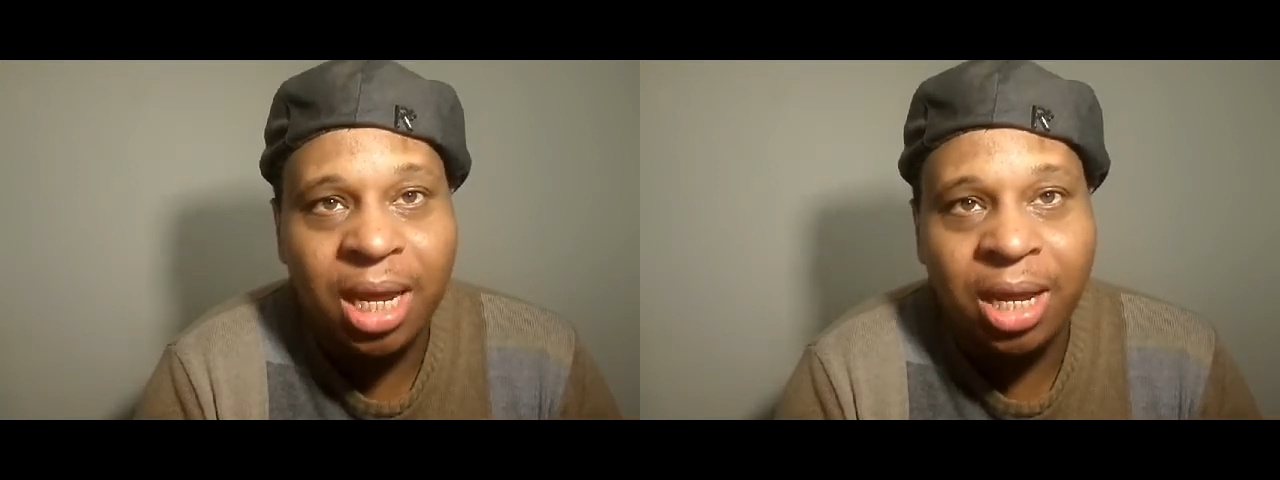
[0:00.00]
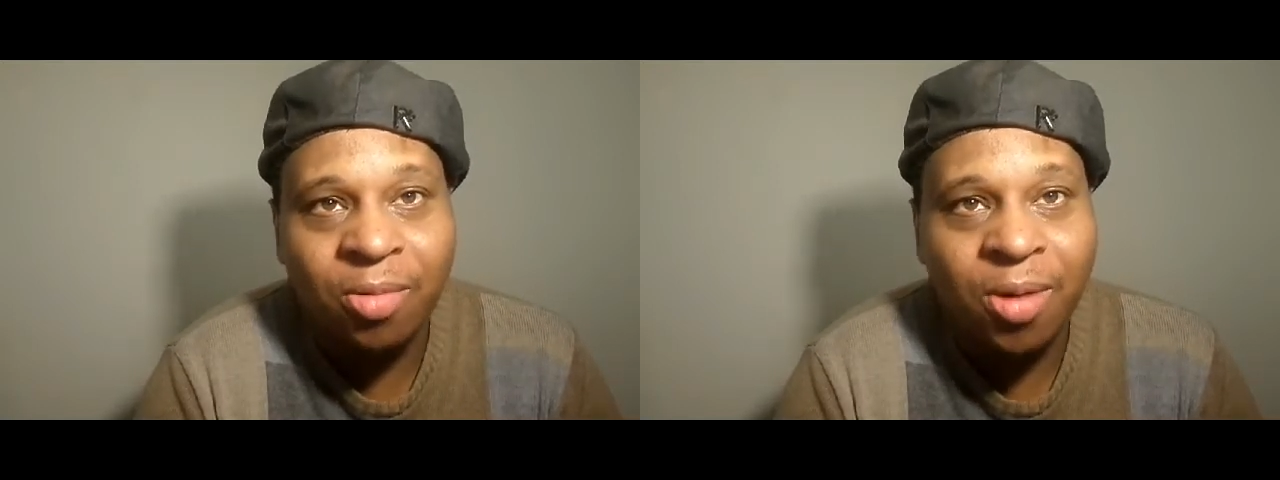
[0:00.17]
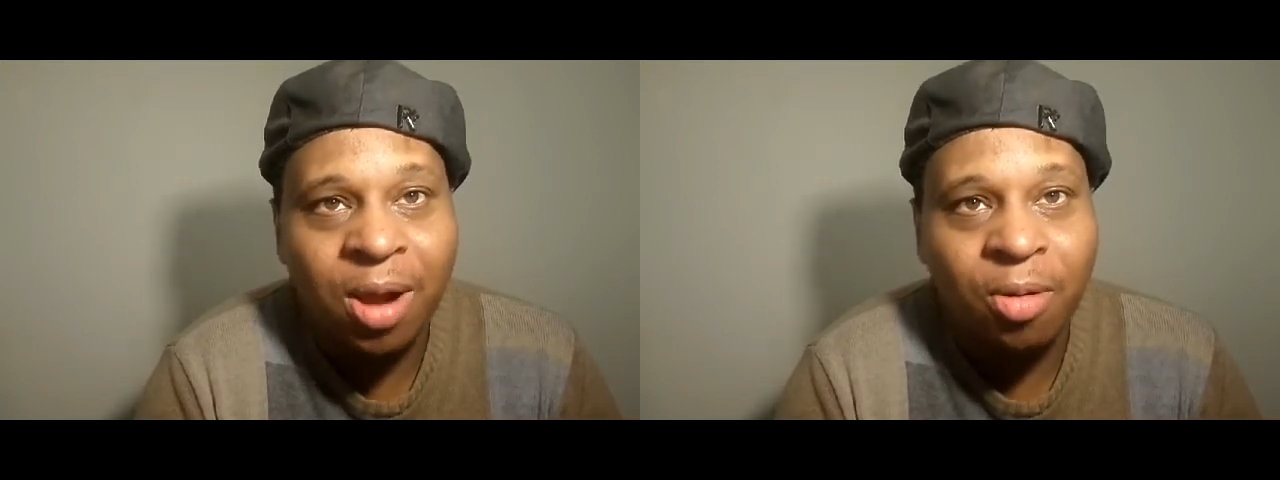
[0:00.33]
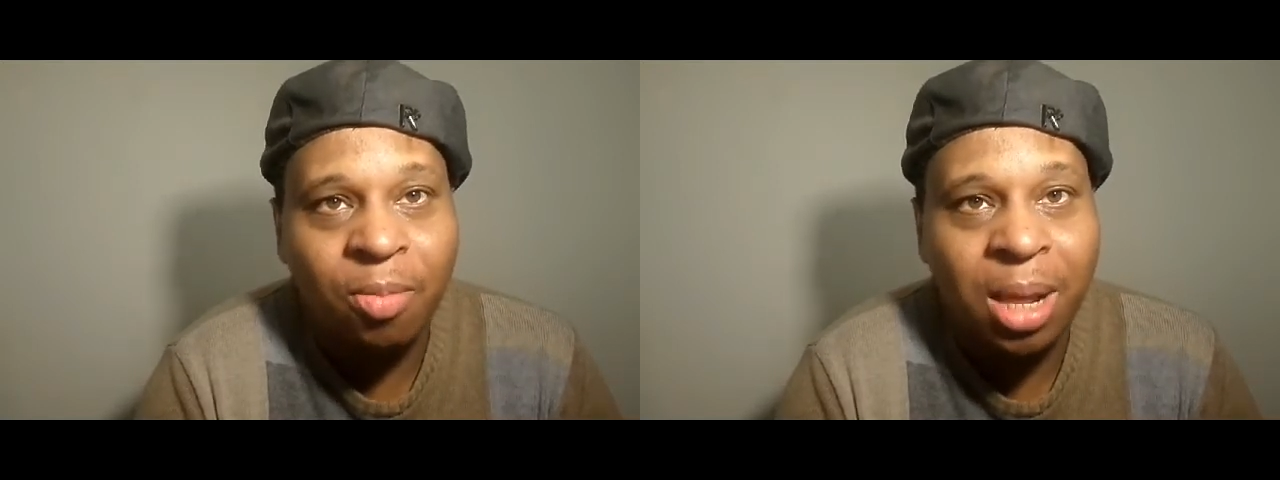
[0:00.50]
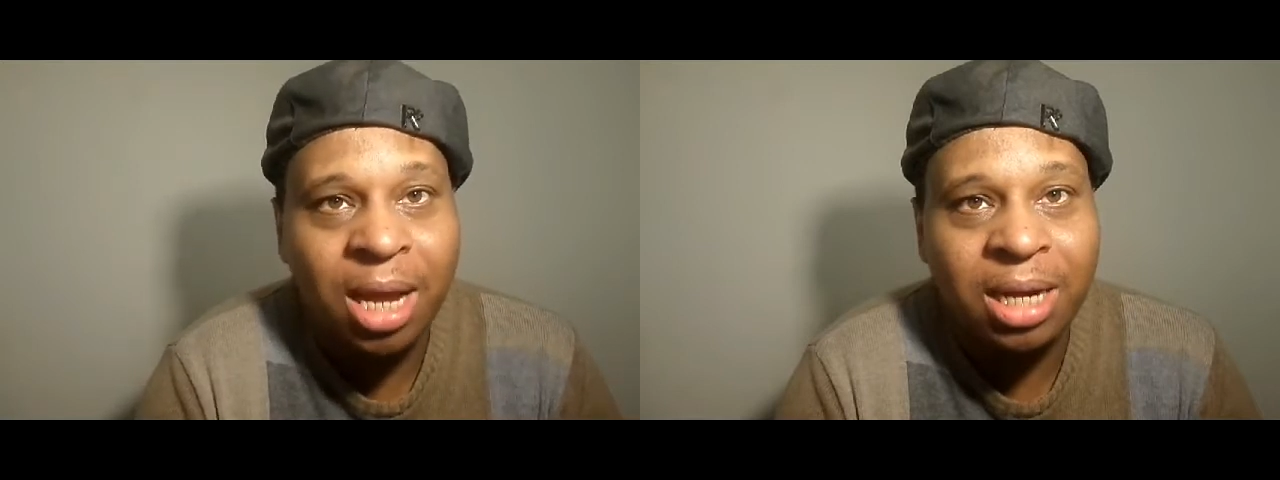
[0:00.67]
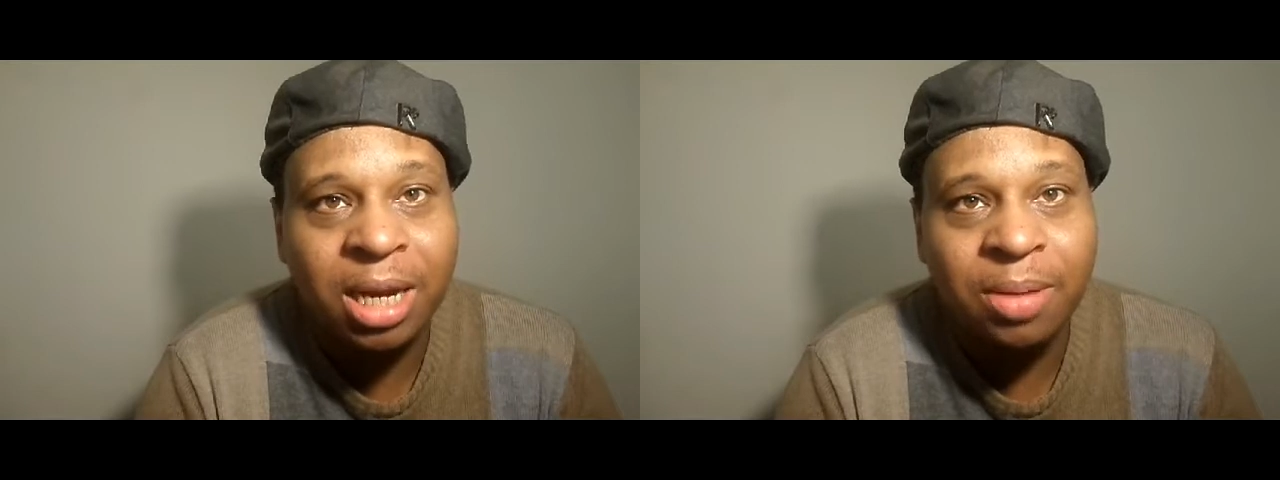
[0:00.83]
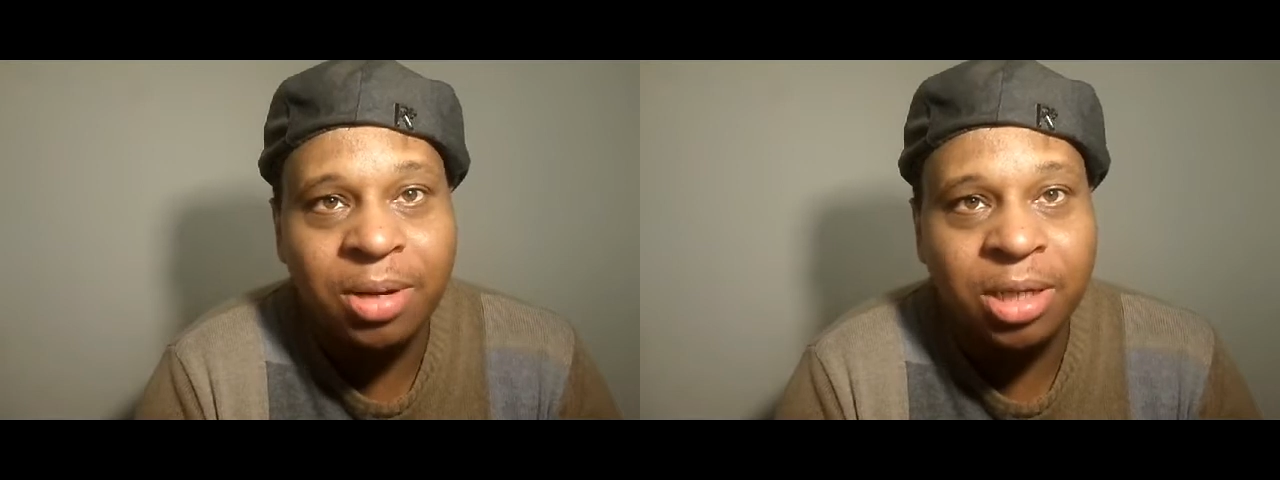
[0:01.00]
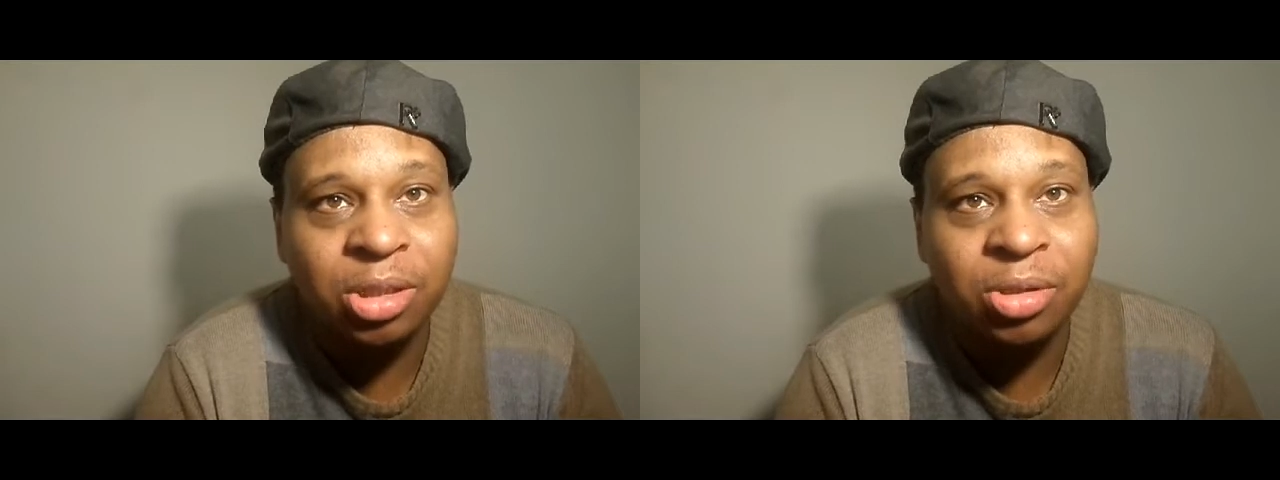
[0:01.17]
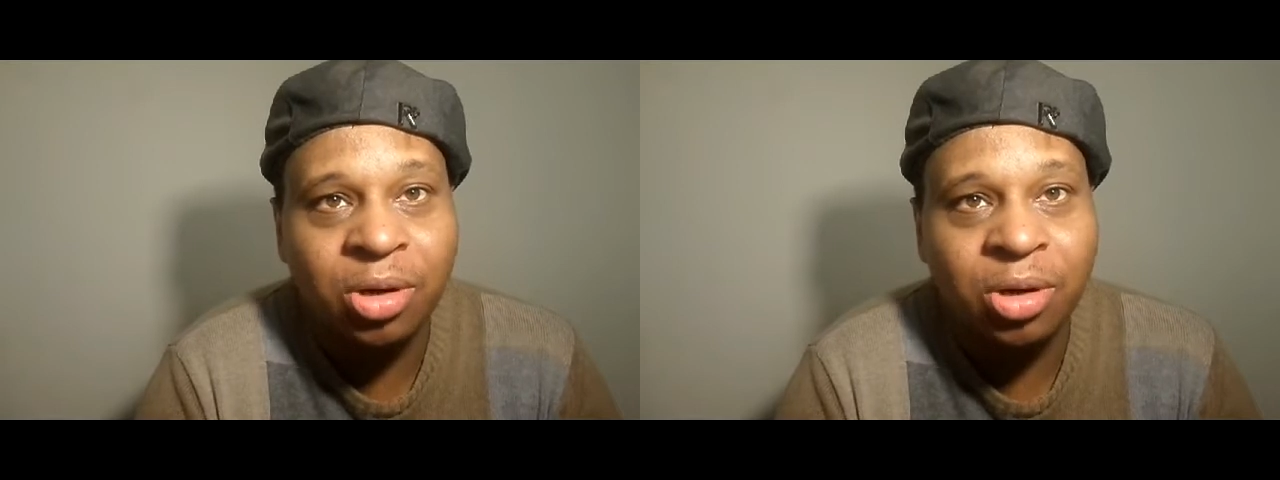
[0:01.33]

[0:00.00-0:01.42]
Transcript: hang around with black neighborhoods,